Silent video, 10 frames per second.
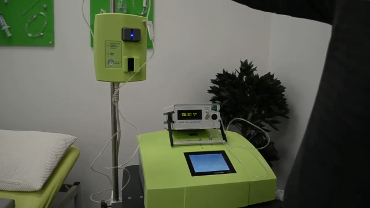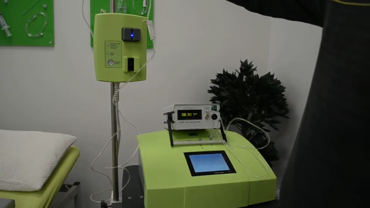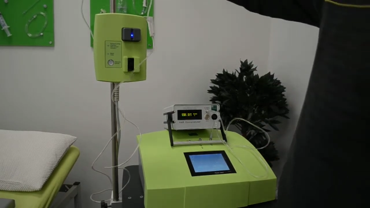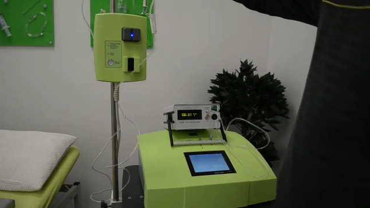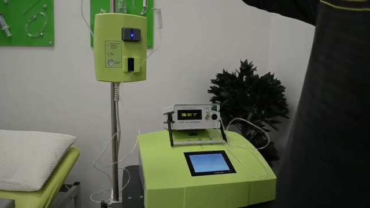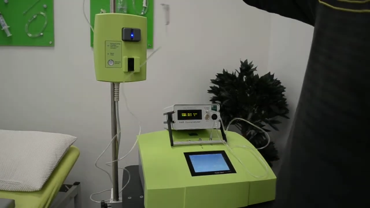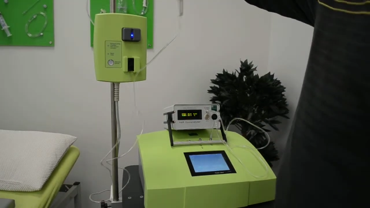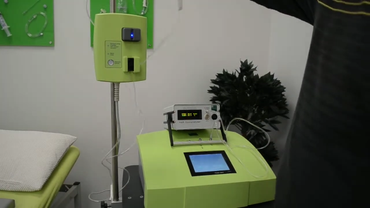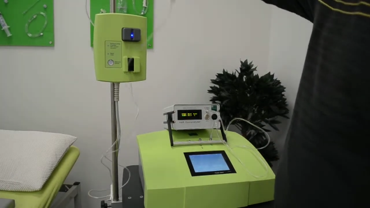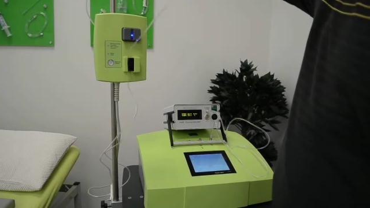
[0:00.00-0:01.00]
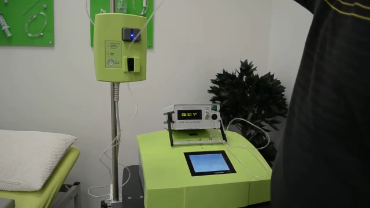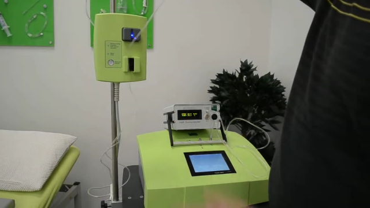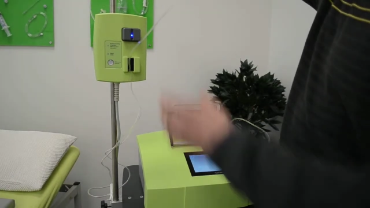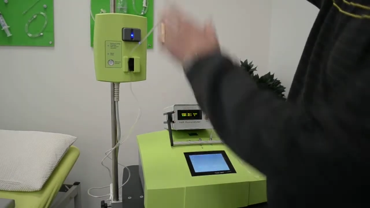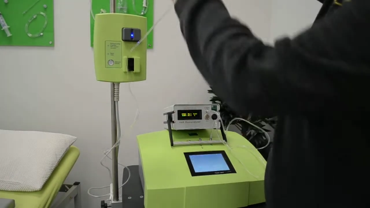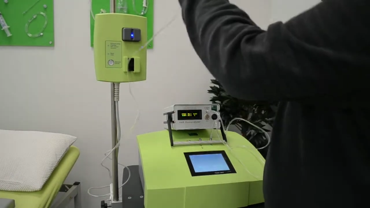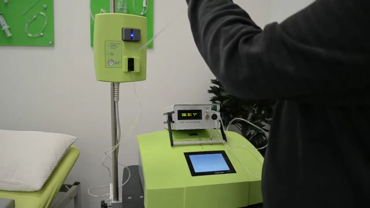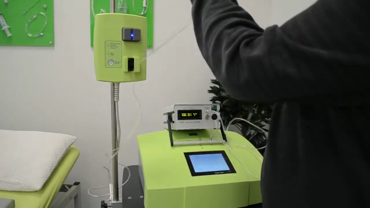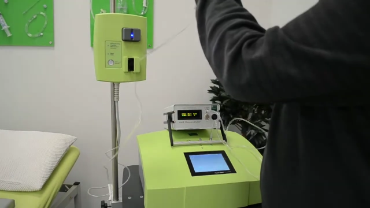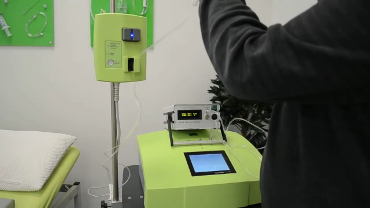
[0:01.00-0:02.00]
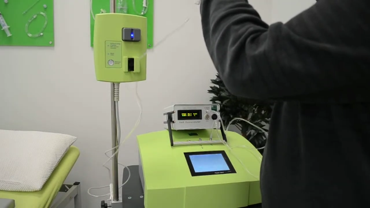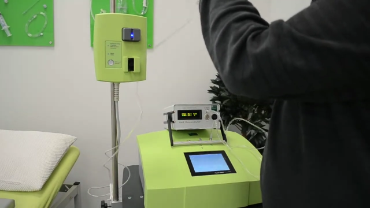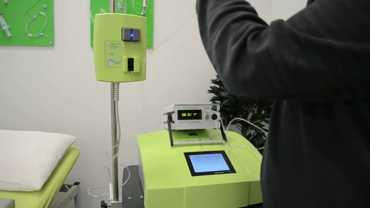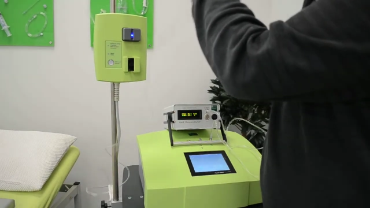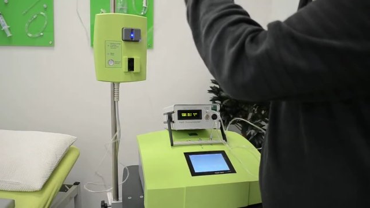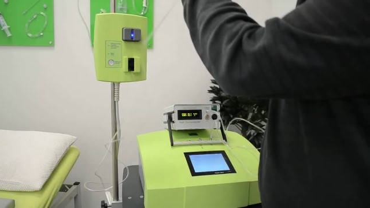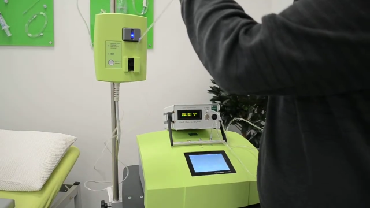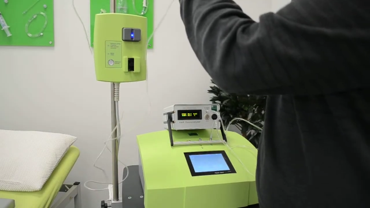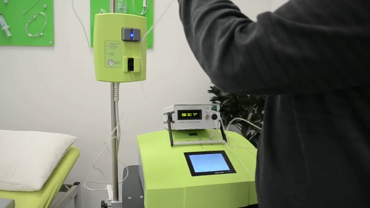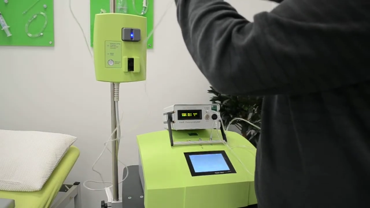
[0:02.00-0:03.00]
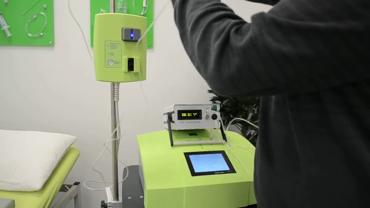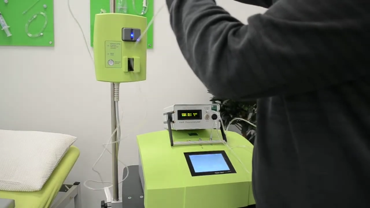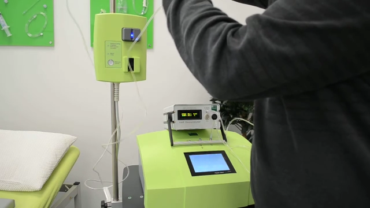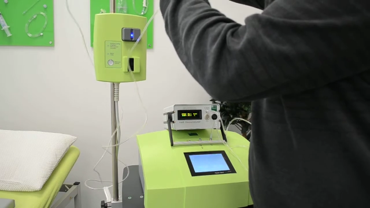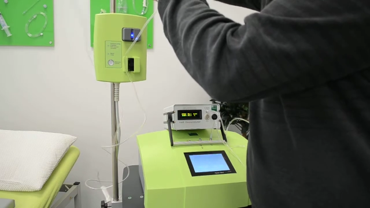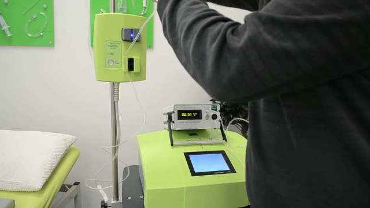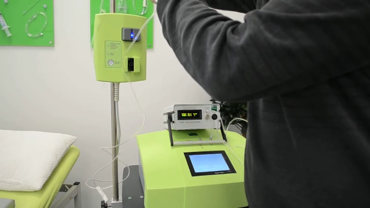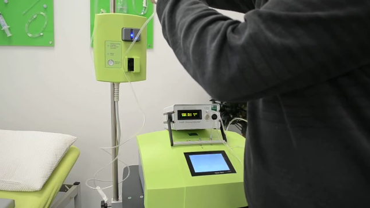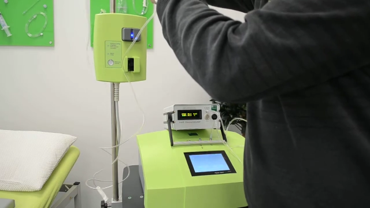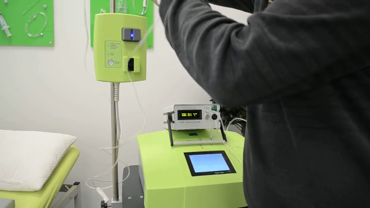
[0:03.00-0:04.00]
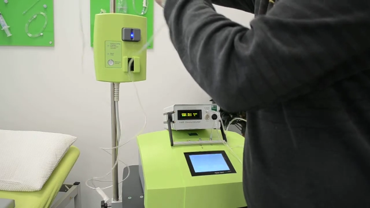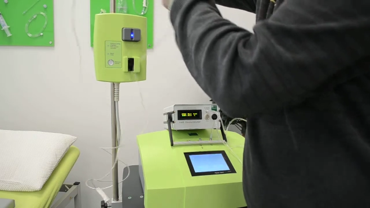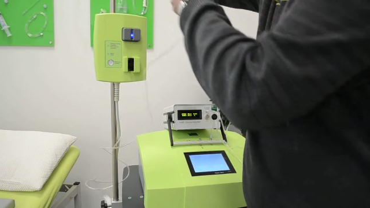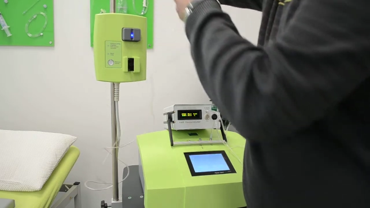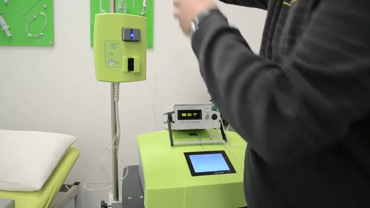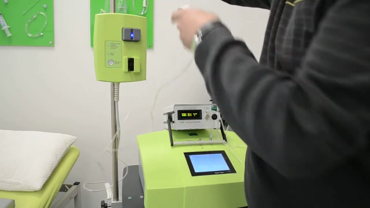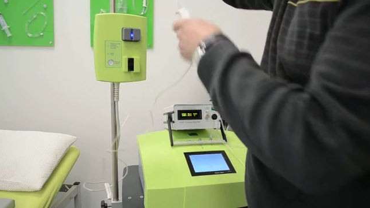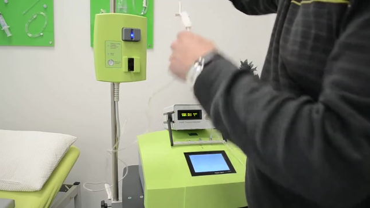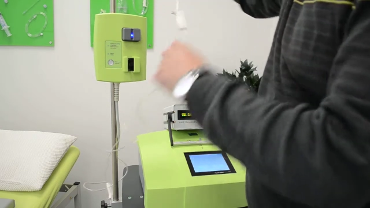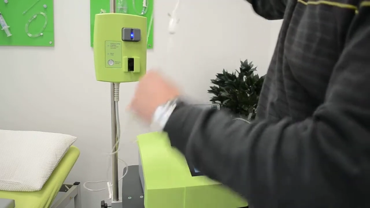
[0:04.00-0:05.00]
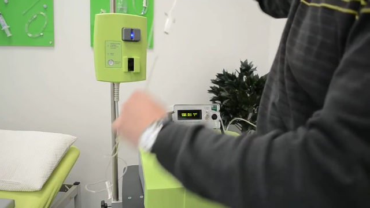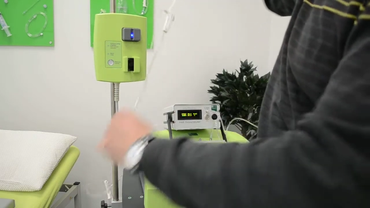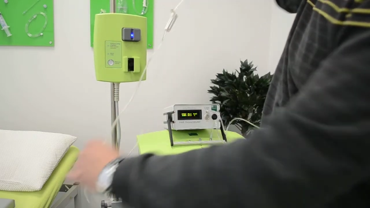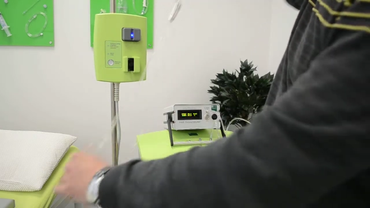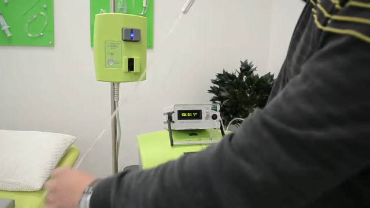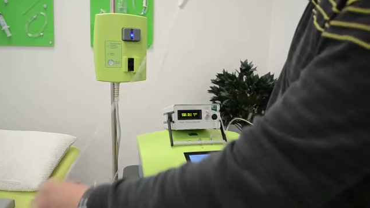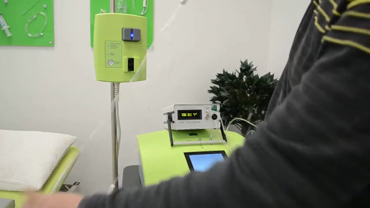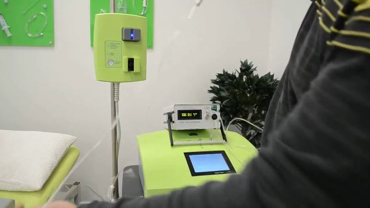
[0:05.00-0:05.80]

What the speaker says: [unreadable: no face in view]